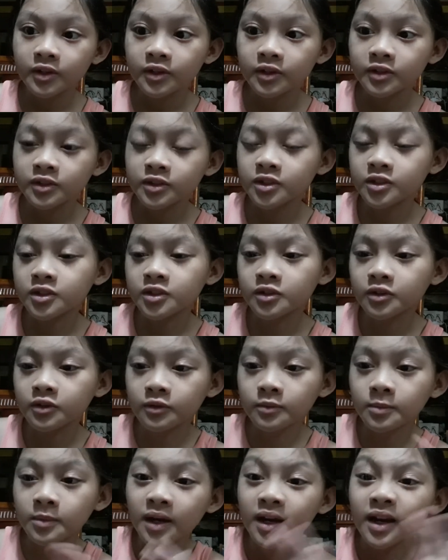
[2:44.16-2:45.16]

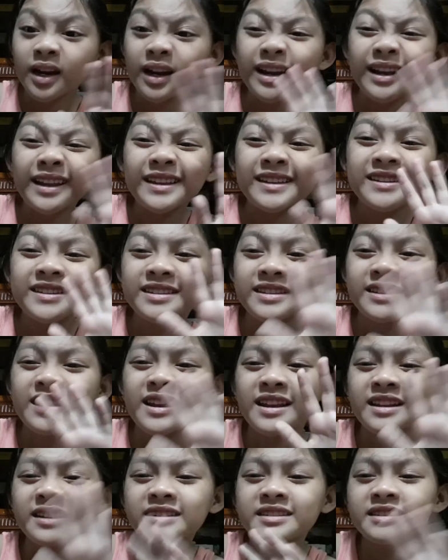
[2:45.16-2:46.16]
so bye
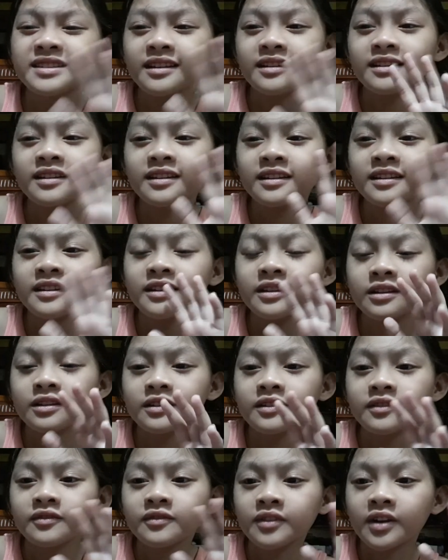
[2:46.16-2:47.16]
stay
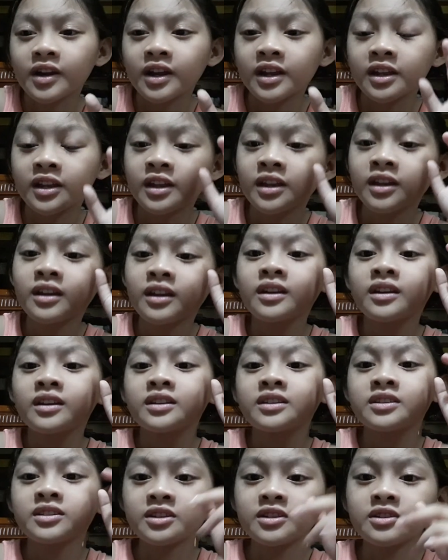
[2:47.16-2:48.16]
safe i
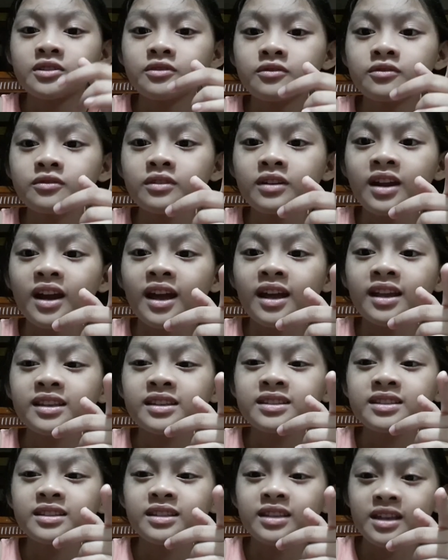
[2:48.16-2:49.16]
see you
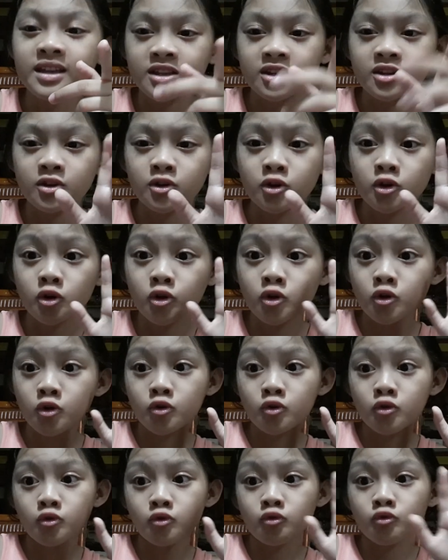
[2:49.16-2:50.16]
guys later
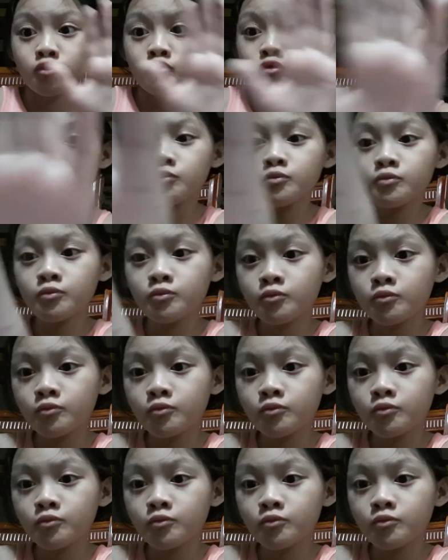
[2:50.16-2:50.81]
mm -hmm.